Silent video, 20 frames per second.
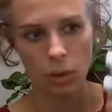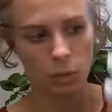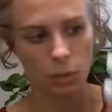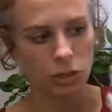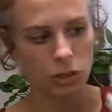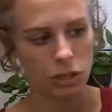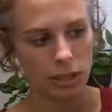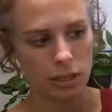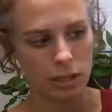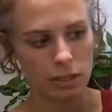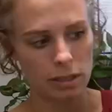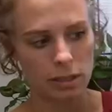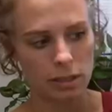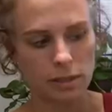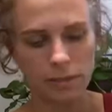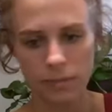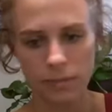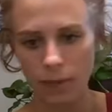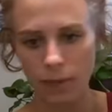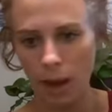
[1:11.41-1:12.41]
which
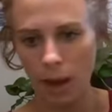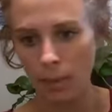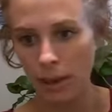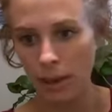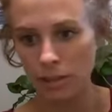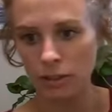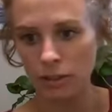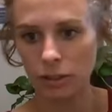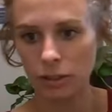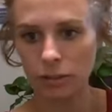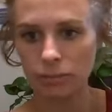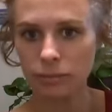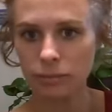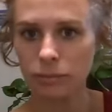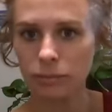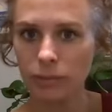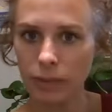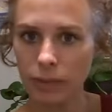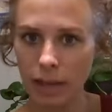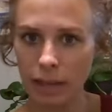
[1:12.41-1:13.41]
is a muscle
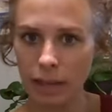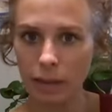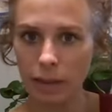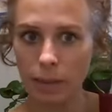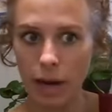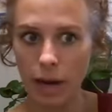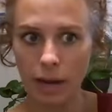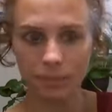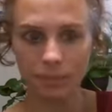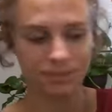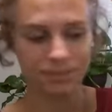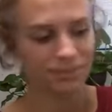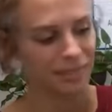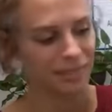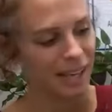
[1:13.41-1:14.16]
in the butt,